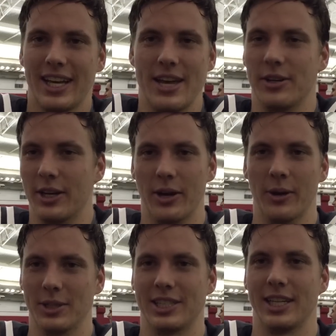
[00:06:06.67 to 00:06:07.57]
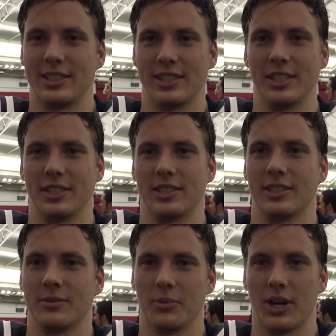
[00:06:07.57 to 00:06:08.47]
It was his season,
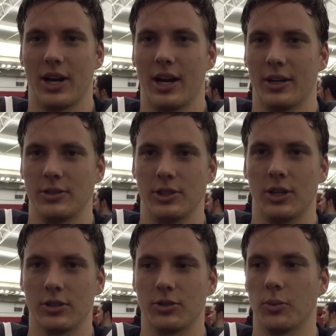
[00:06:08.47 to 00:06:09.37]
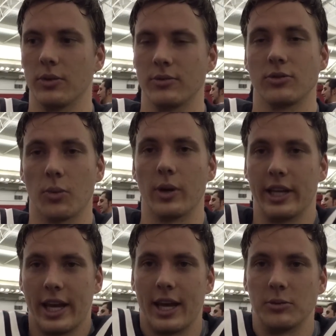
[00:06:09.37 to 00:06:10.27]
but, you know, to
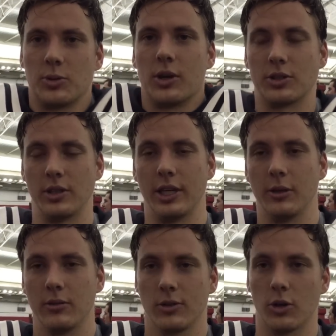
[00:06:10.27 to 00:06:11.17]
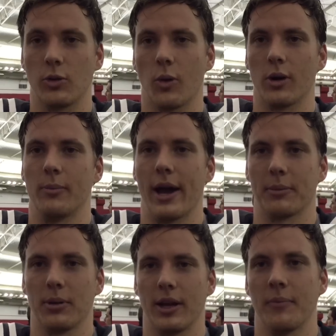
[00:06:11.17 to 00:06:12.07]
win games, we also need good
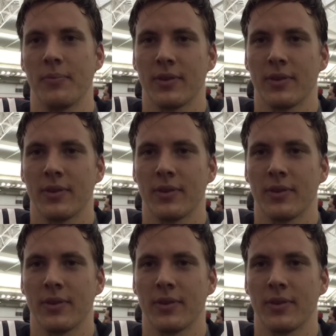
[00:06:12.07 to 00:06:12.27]
quarterback play.